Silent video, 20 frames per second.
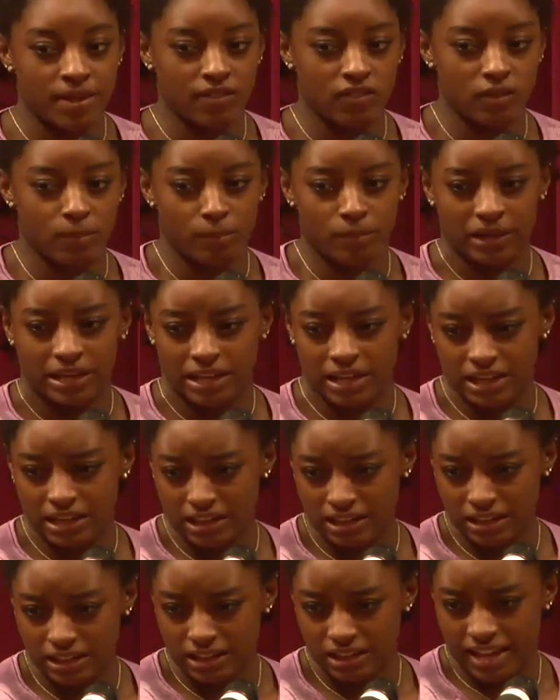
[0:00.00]
in the
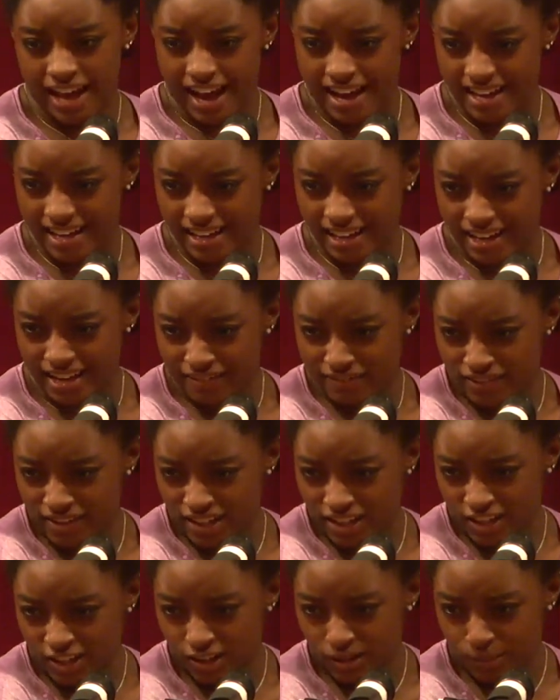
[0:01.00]
beginning of the
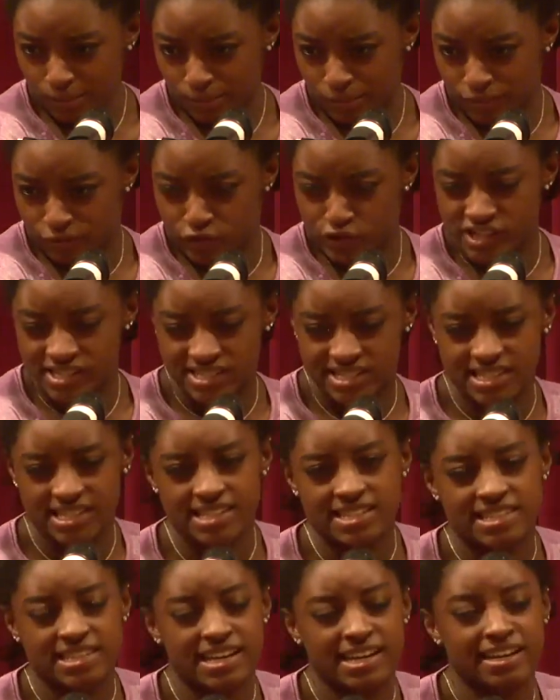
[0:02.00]
year before
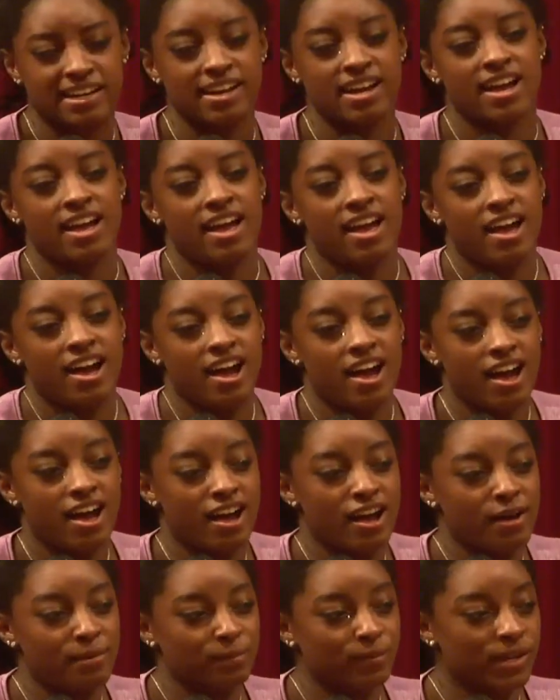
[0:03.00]
season
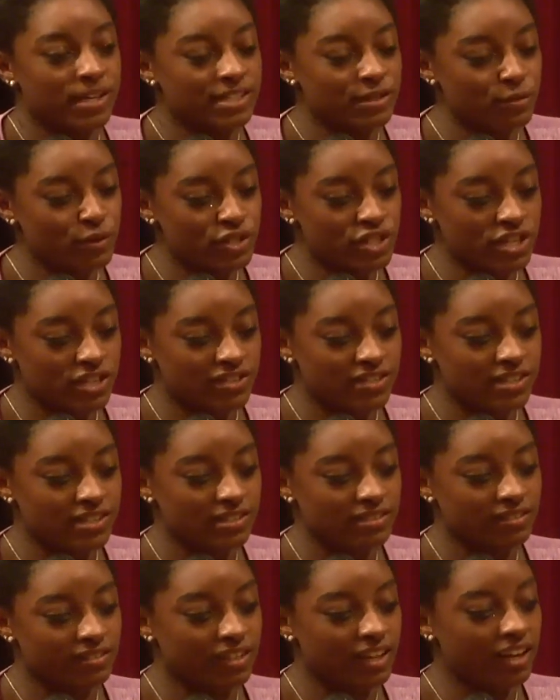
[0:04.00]
because um, it was just
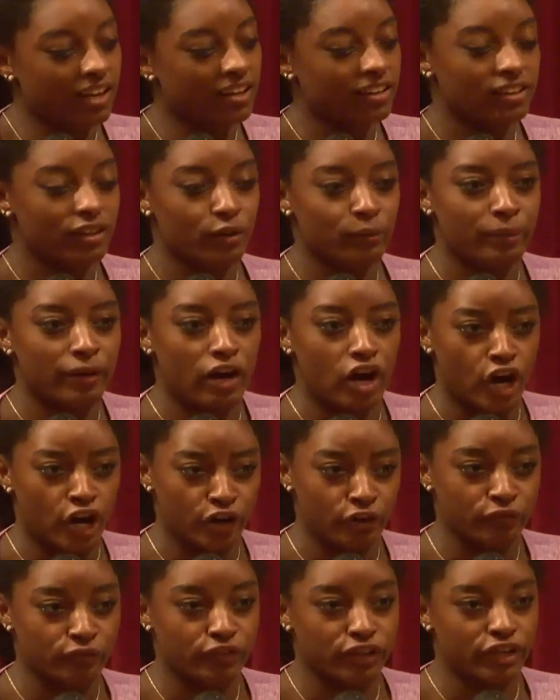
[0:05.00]
getting a little bit
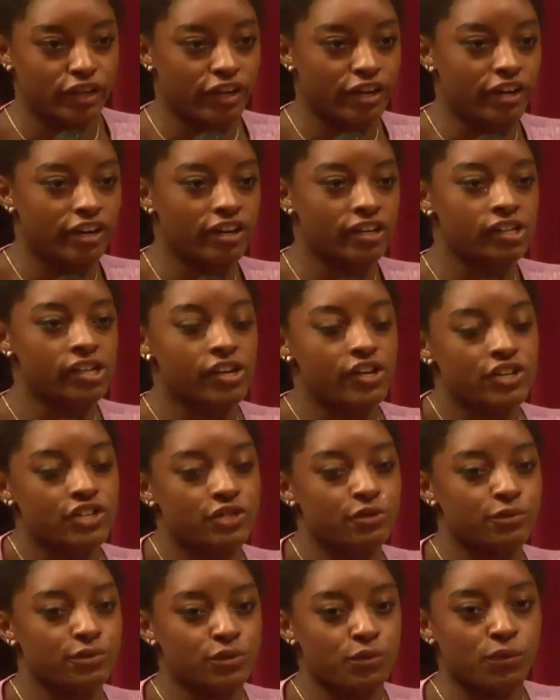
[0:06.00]
hard for her.
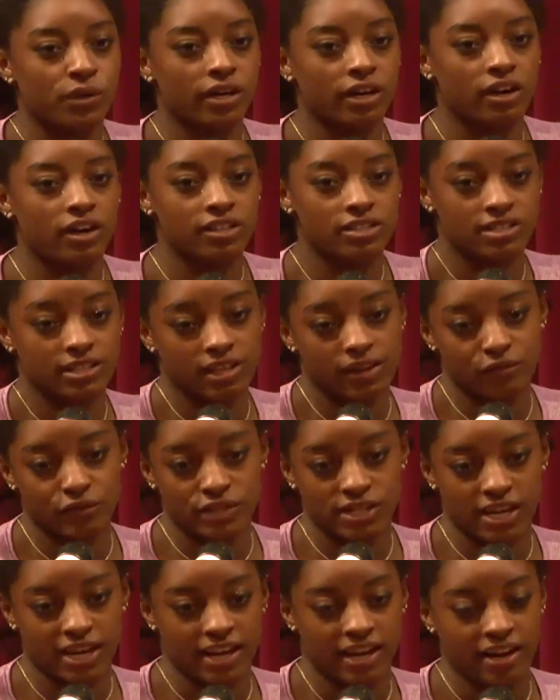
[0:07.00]
She was going on to level
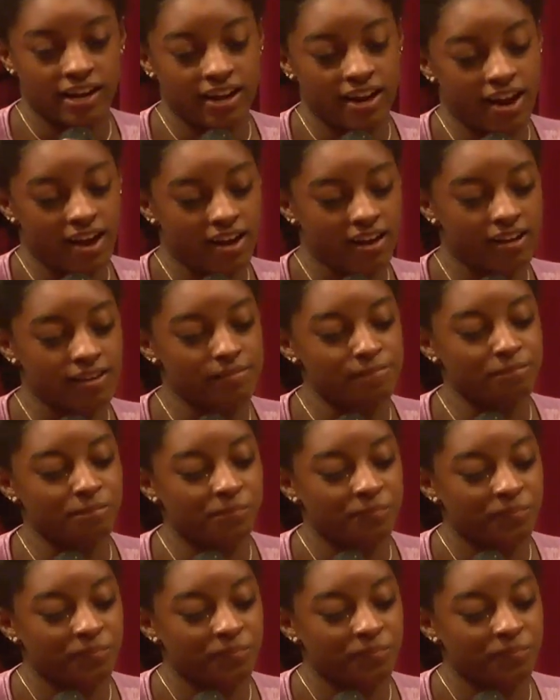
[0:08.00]
ten, um,